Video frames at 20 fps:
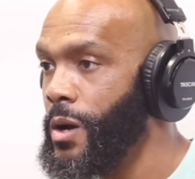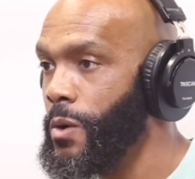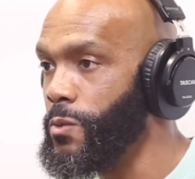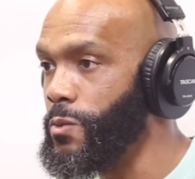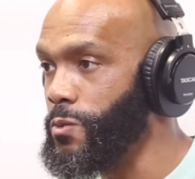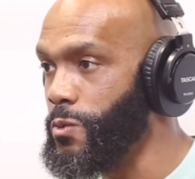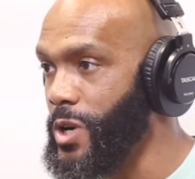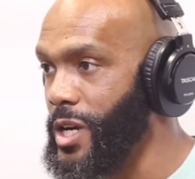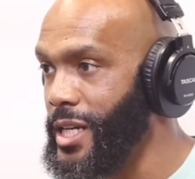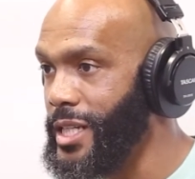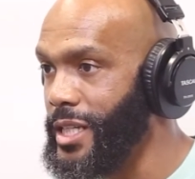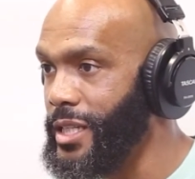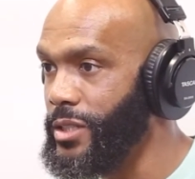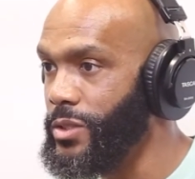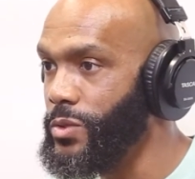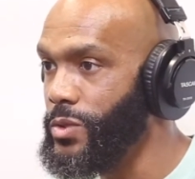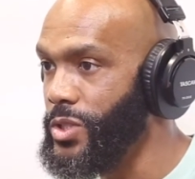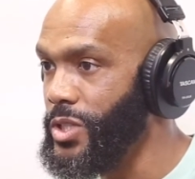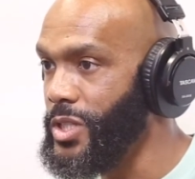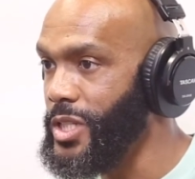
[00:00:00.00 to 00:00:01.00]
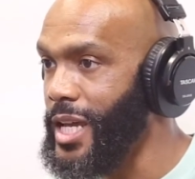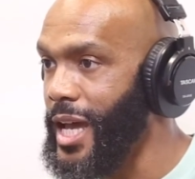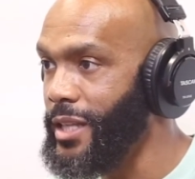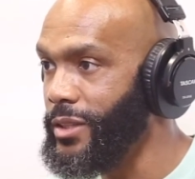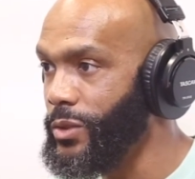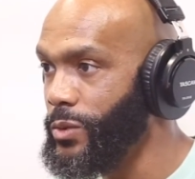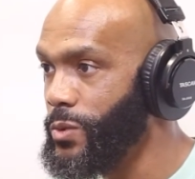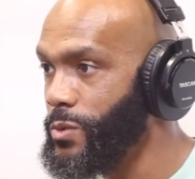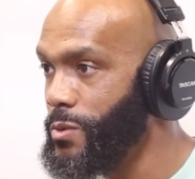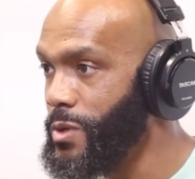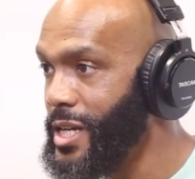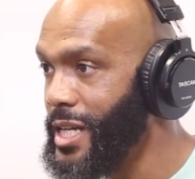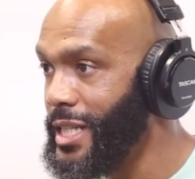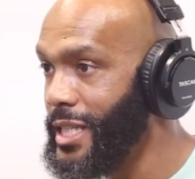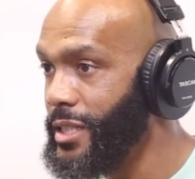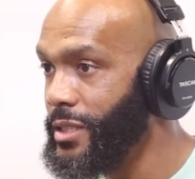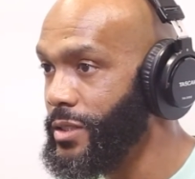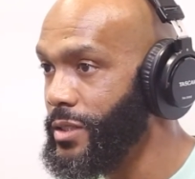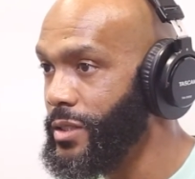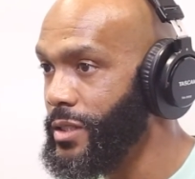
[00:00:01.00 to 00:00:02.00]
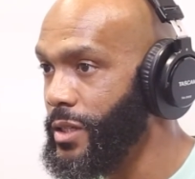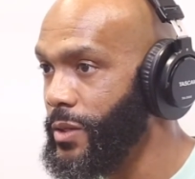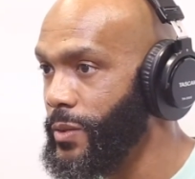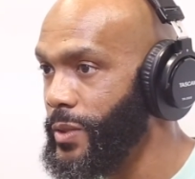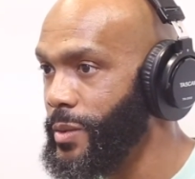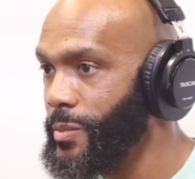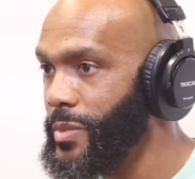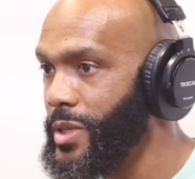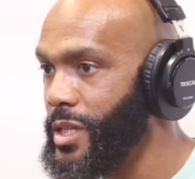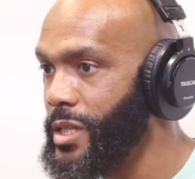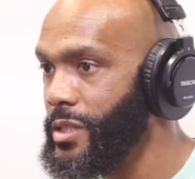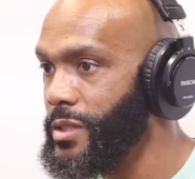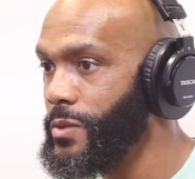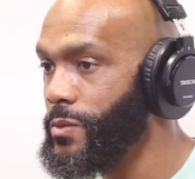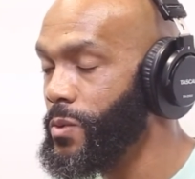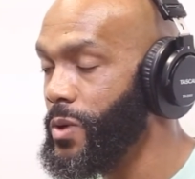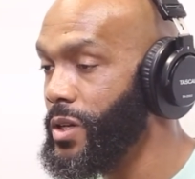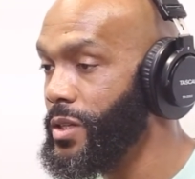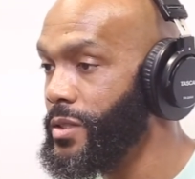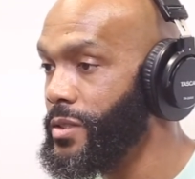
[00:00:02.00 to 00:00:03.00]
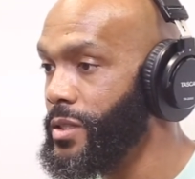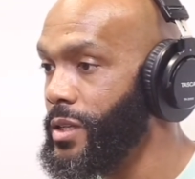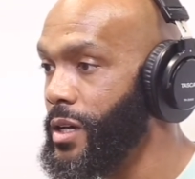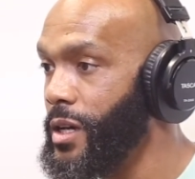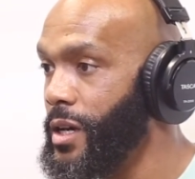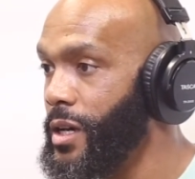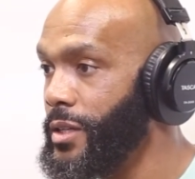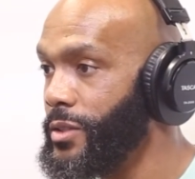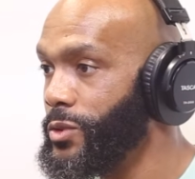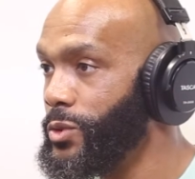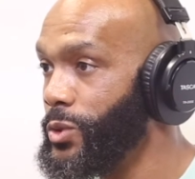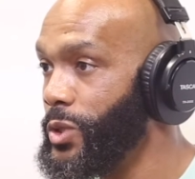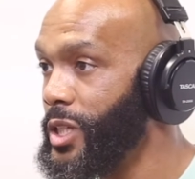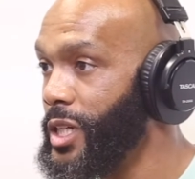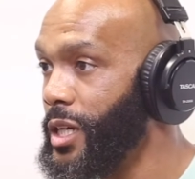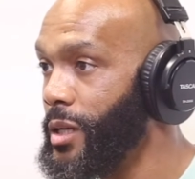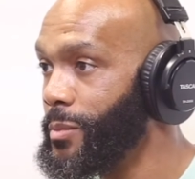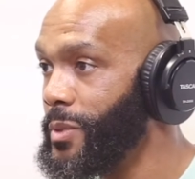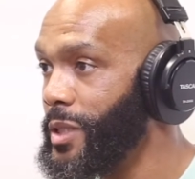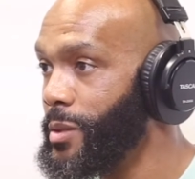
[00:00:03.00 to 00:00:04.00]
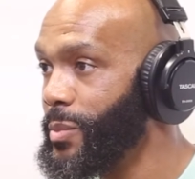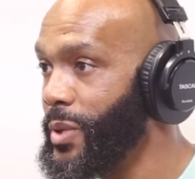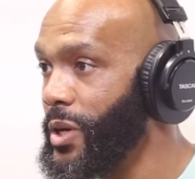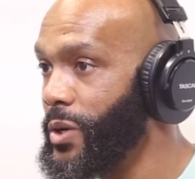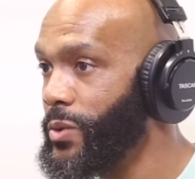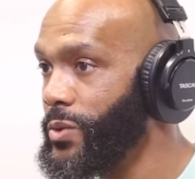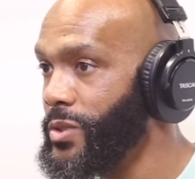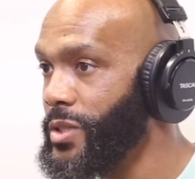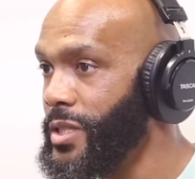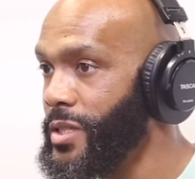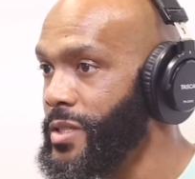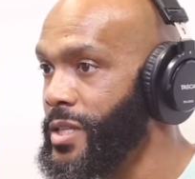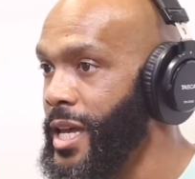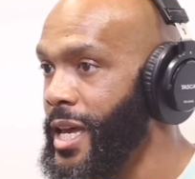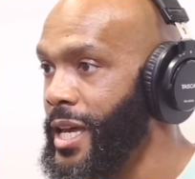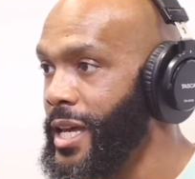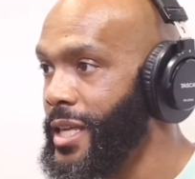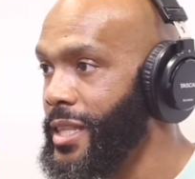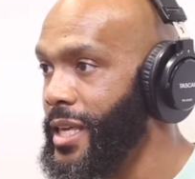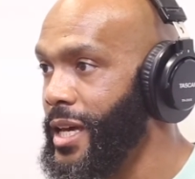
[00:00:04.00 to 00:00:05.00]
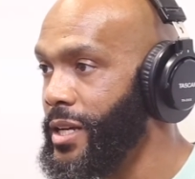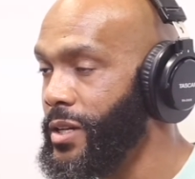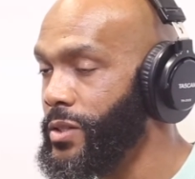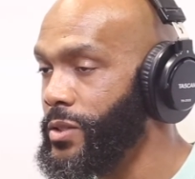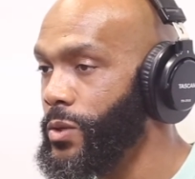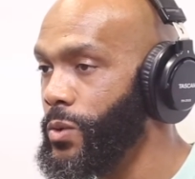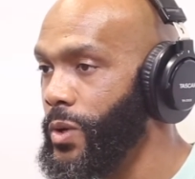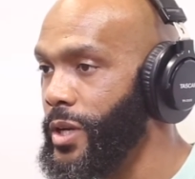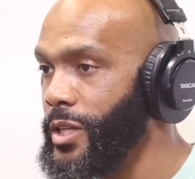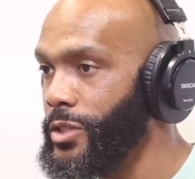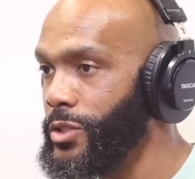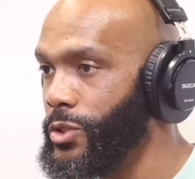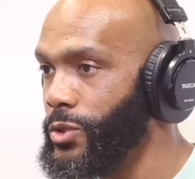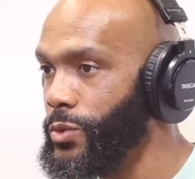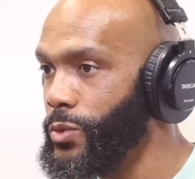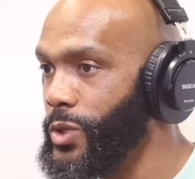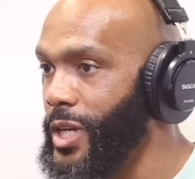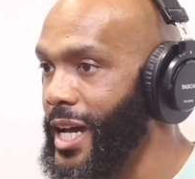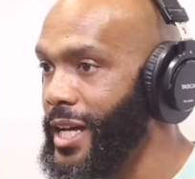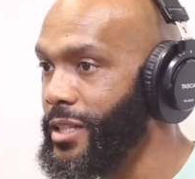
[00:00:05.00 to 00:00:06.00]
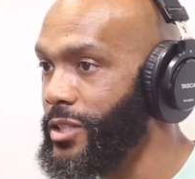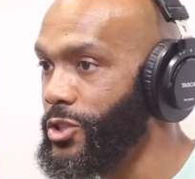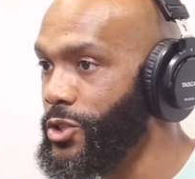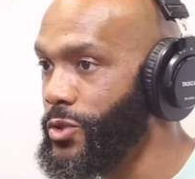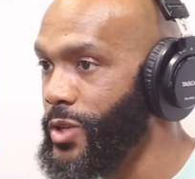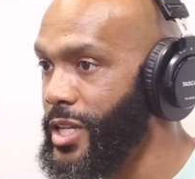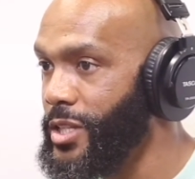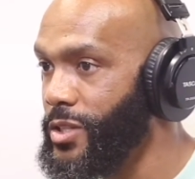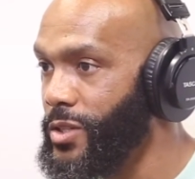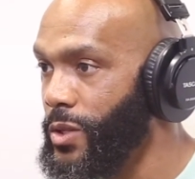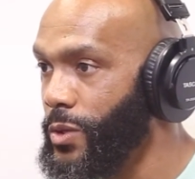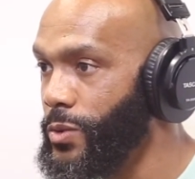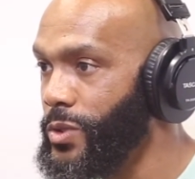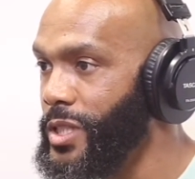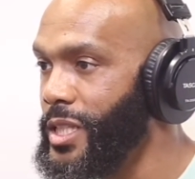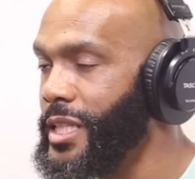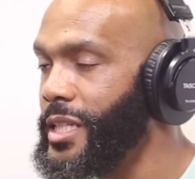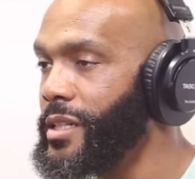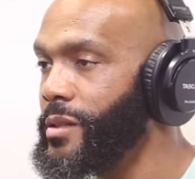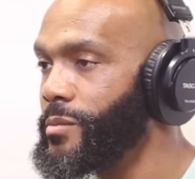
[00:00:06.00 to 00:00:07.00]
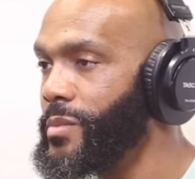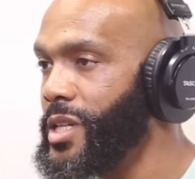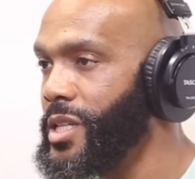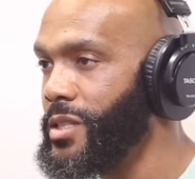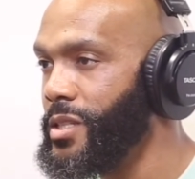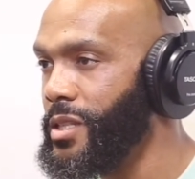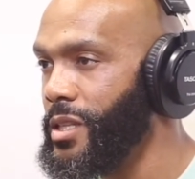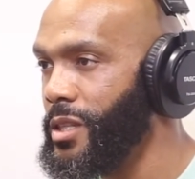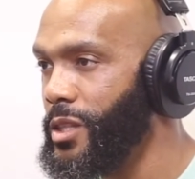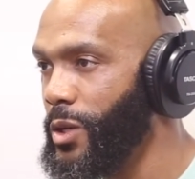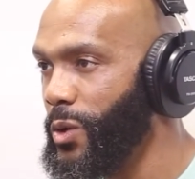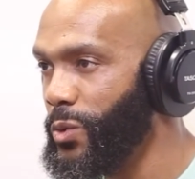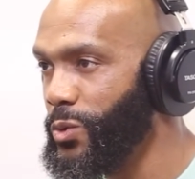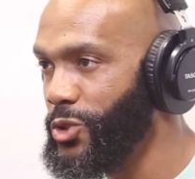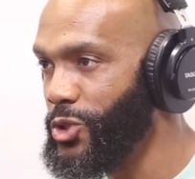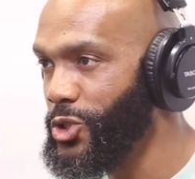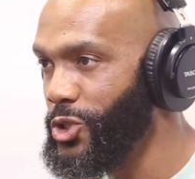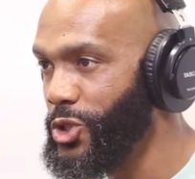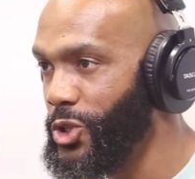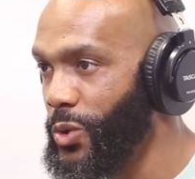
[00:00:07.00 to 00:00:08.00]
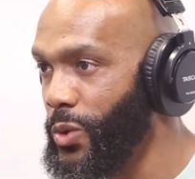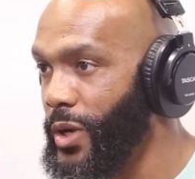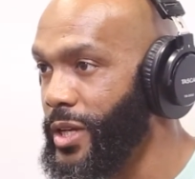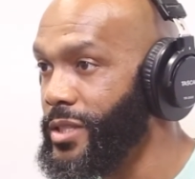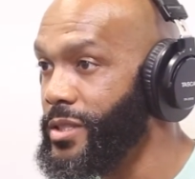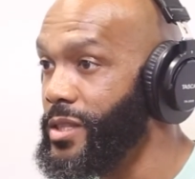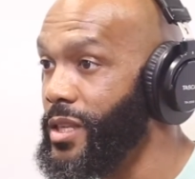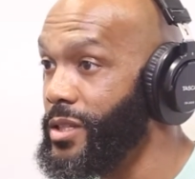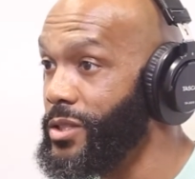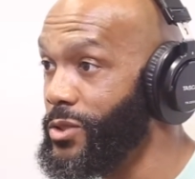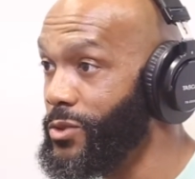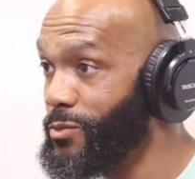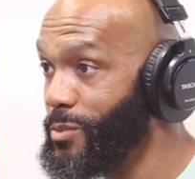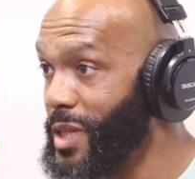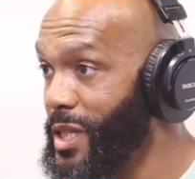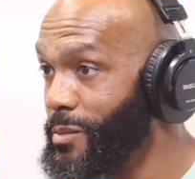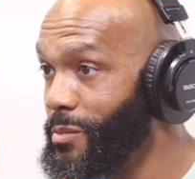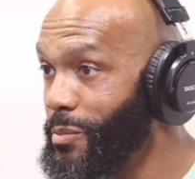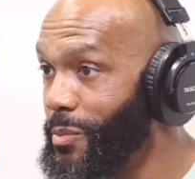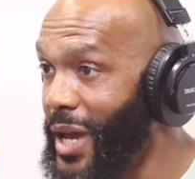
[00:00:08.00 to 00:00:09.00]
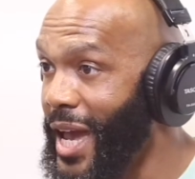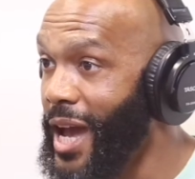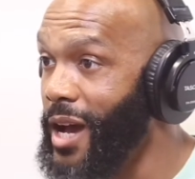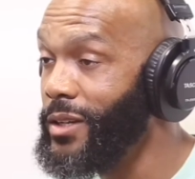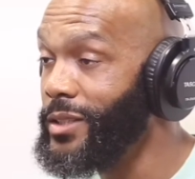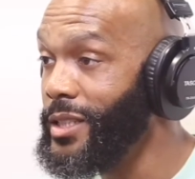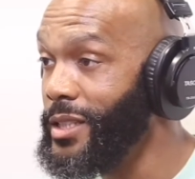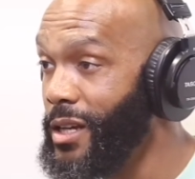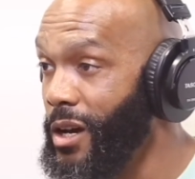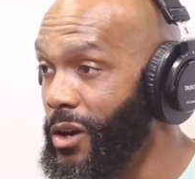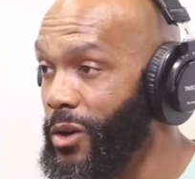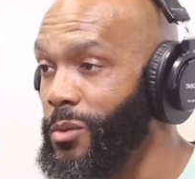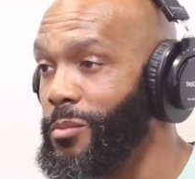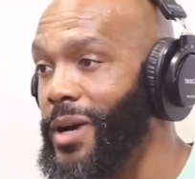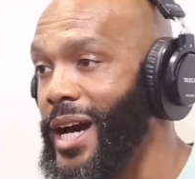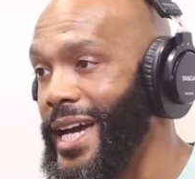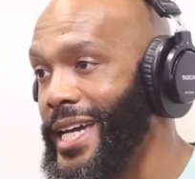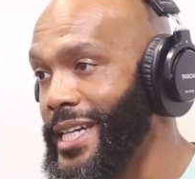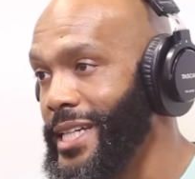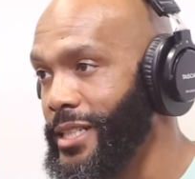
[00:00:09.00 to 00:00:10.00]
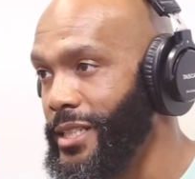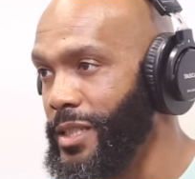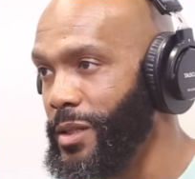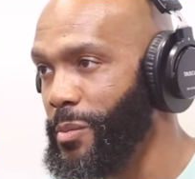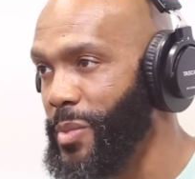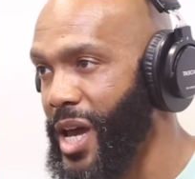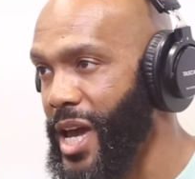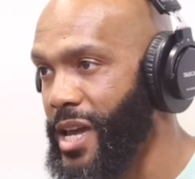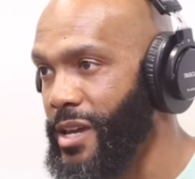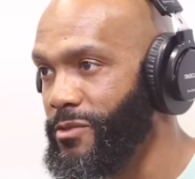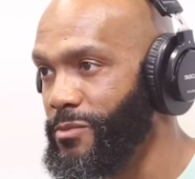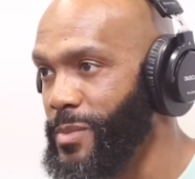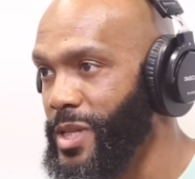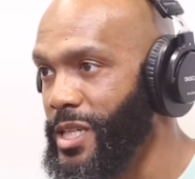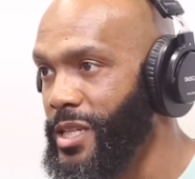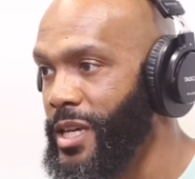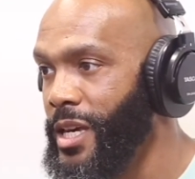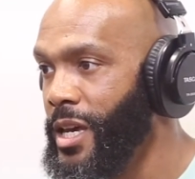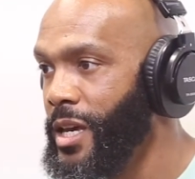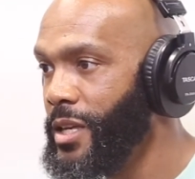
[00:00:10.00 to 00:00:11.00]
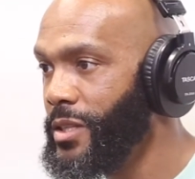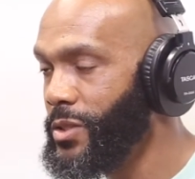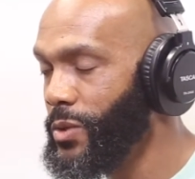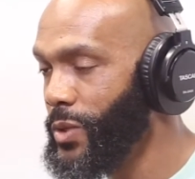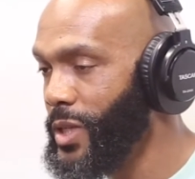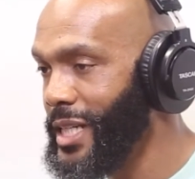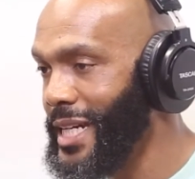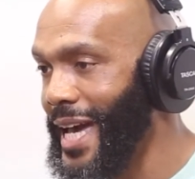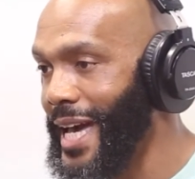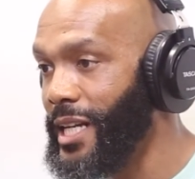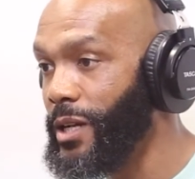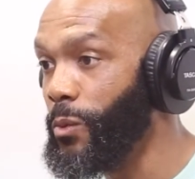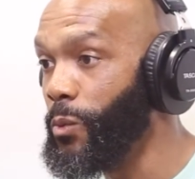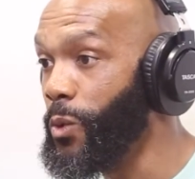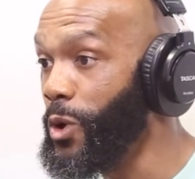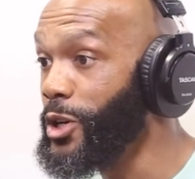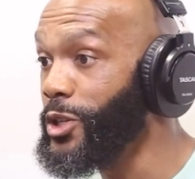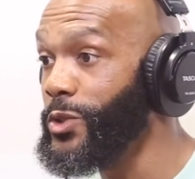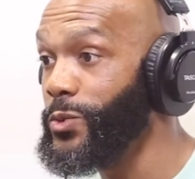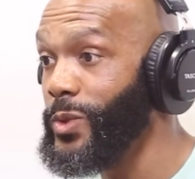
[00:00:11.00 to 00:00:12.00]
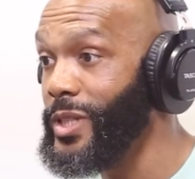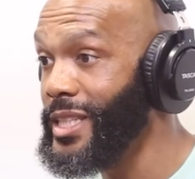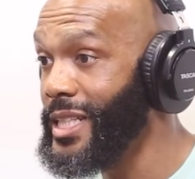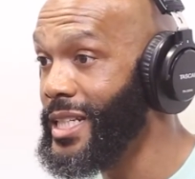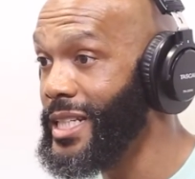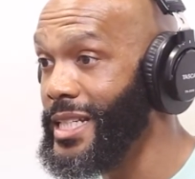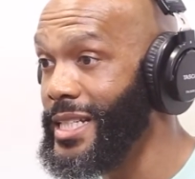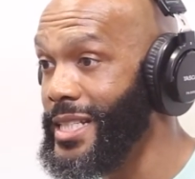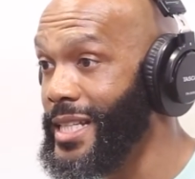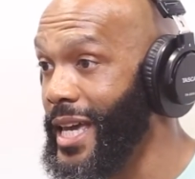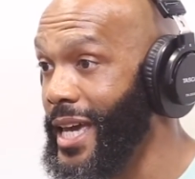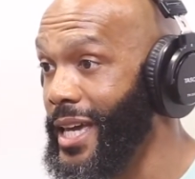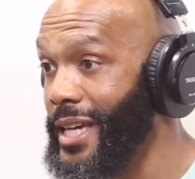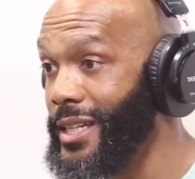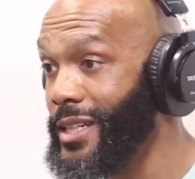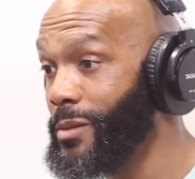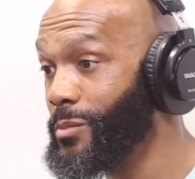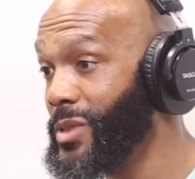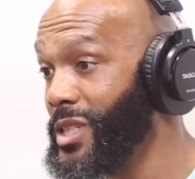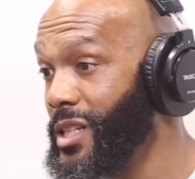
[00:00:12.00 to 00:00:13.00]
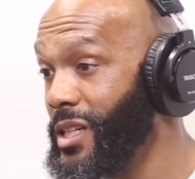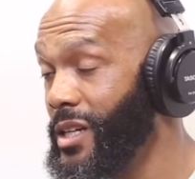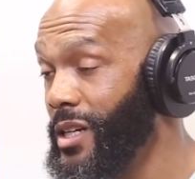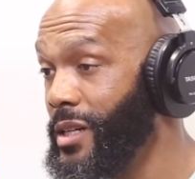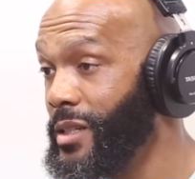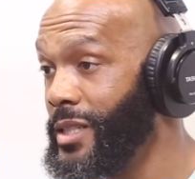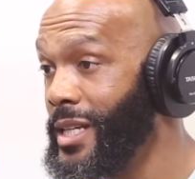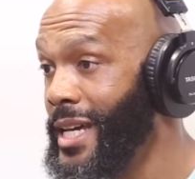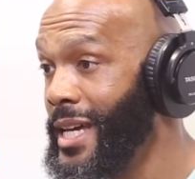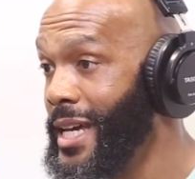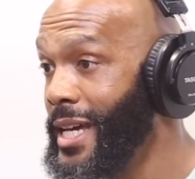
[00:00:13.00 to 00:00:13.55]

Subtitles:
Running, you just got through running, you know what I mean? You want do a couple of poses that are going to kind of stretch those ligaments and those joints that you've been pounding on by hitting the pavement. So it kind of works with anything. It can be done